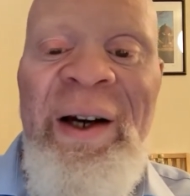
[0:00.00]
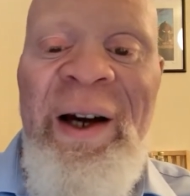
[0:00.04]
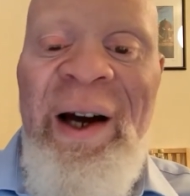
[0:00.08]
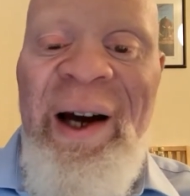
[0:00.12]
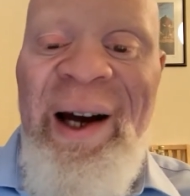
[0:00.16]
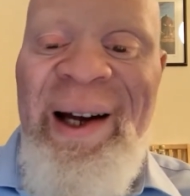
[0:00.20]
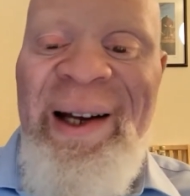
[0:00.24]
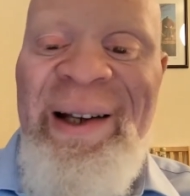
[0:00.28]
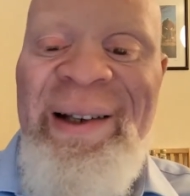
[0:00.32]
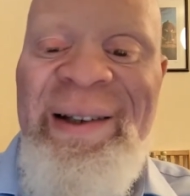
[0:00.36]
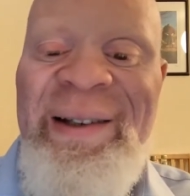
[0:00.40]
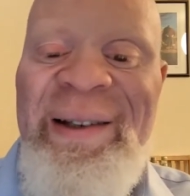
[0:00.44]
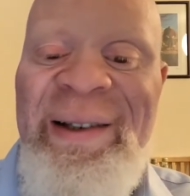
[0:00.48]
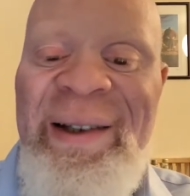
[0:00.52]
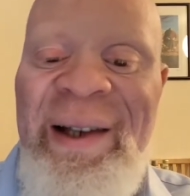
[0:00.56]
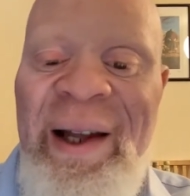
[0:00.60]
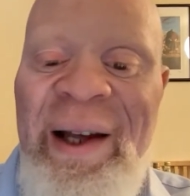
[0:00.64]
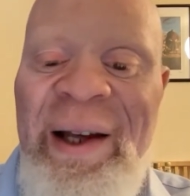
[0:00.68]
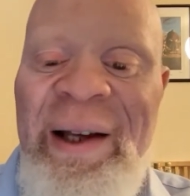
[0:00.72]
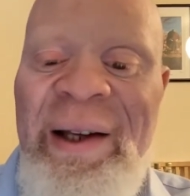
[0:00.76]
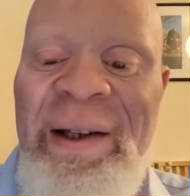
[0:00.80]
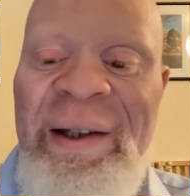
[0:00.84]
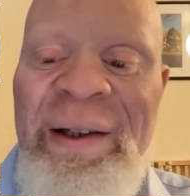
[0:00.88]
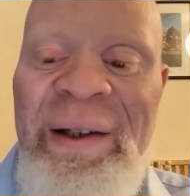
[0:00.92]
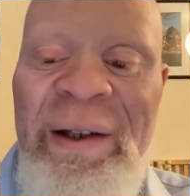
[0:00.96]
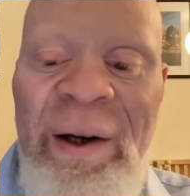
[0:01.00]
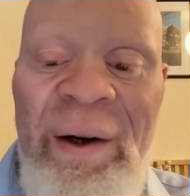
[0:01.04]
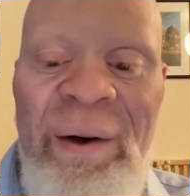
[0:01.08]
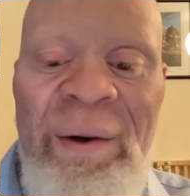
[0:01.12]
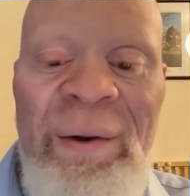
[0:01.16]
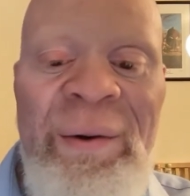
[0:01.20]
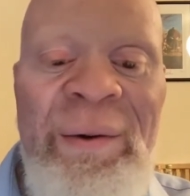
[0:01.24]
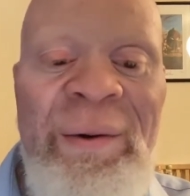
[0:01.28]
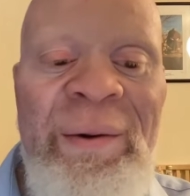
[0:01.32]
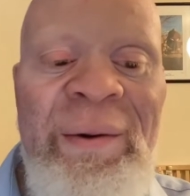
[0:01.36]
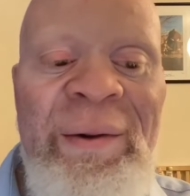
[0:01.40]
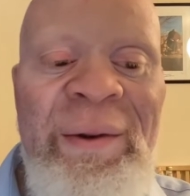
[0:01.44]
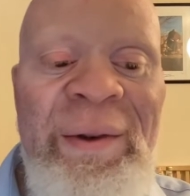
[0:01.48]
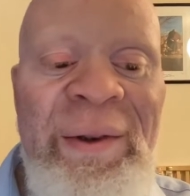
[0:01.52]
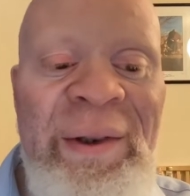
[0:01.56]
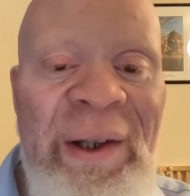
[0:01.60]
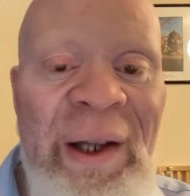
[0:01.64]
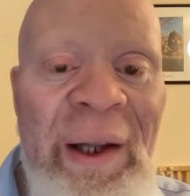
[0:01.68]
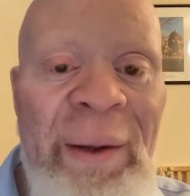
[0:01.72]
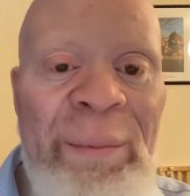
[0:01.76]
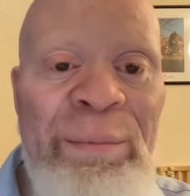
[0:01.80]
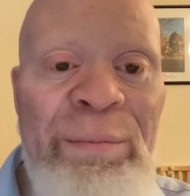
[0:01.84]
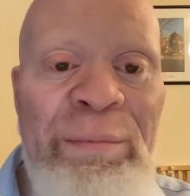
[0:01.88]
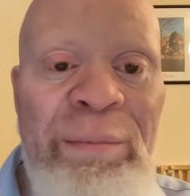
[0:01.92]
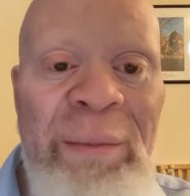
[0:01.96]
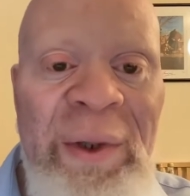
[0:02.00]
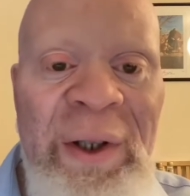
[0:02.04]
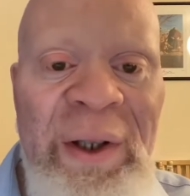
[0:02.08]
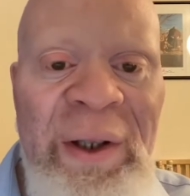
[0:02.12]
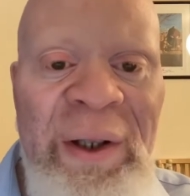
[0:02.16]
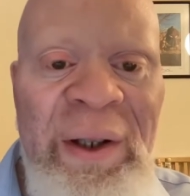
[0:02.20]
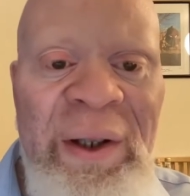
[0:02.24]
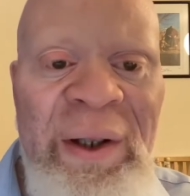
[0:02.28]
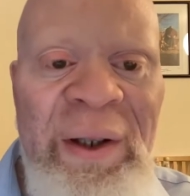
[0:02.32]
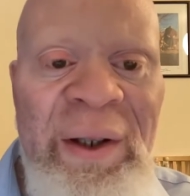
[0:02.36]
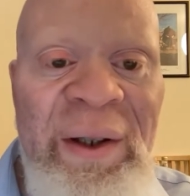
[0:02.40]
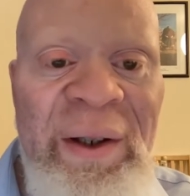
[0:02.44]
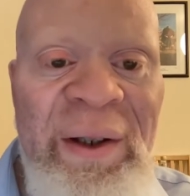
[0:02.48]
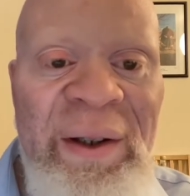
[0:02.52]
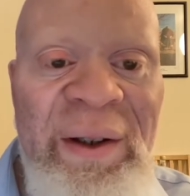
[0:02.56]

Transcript: I was like, yo, let me